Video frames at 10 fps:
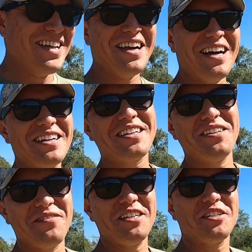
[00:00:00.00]

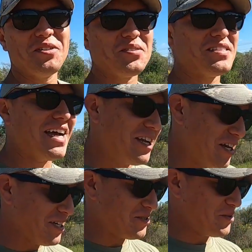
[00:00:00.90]
unconventional side
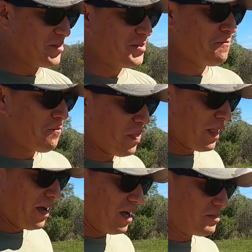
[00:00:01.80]
hustles.
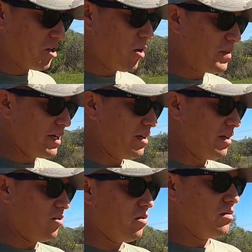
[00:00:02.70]
So hopefully
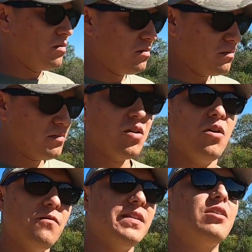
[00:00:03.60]
it'll
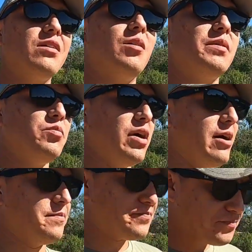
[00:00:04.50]
help people out.